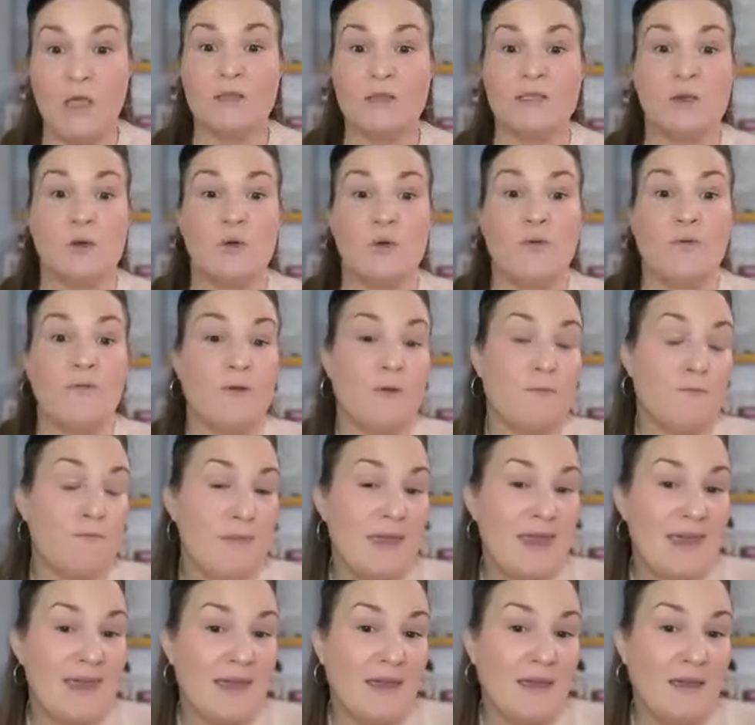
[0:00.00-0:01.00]
So for
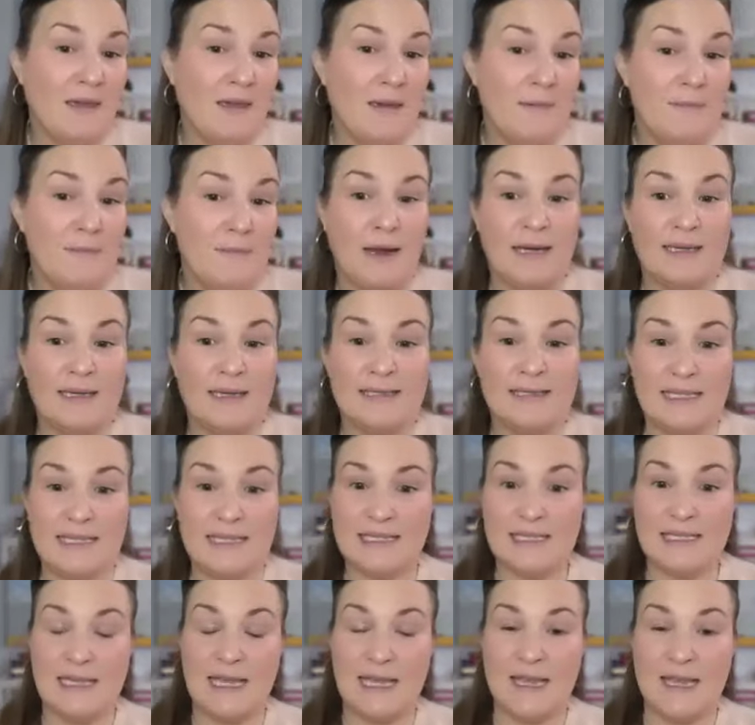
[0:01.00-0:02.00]
me, my
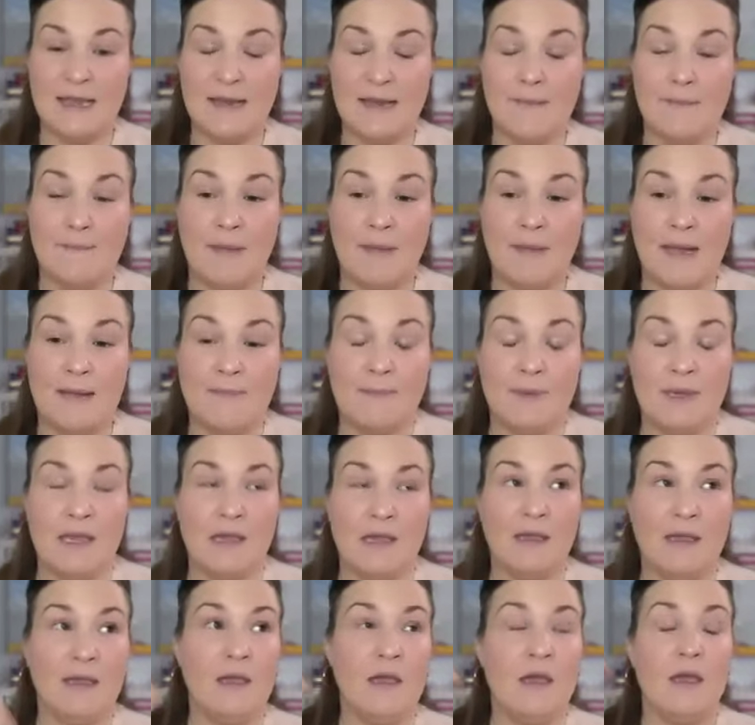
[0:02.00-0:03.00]
CTA might
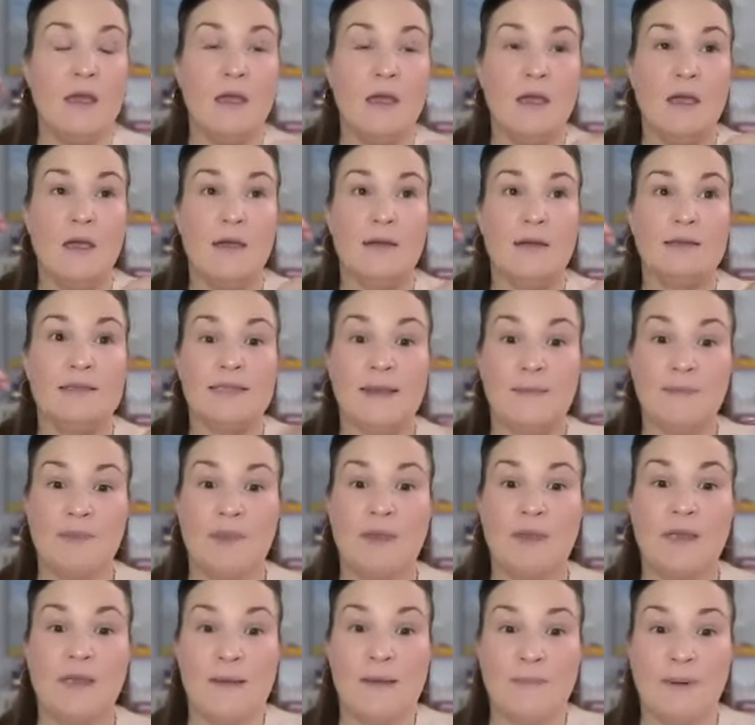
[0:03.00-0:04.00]
be
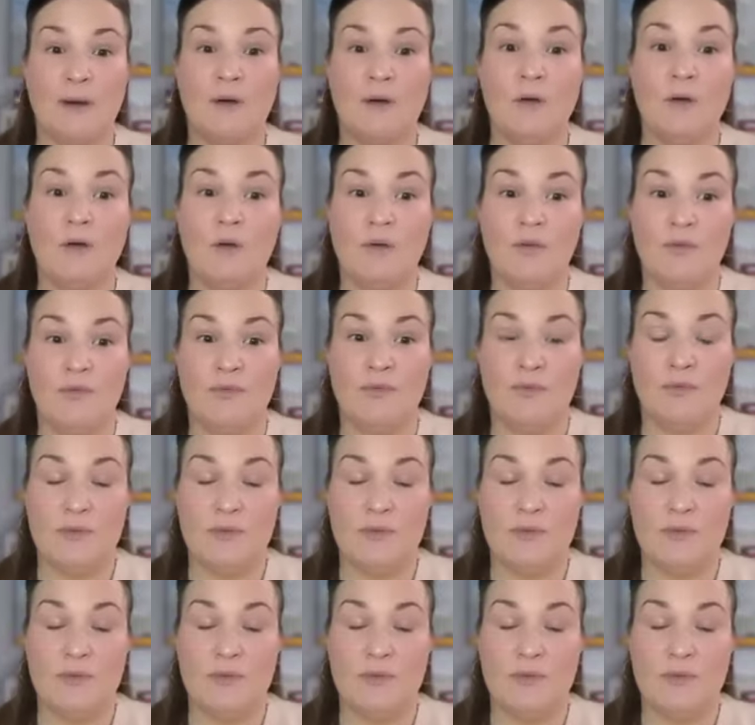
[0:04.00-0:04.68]
something about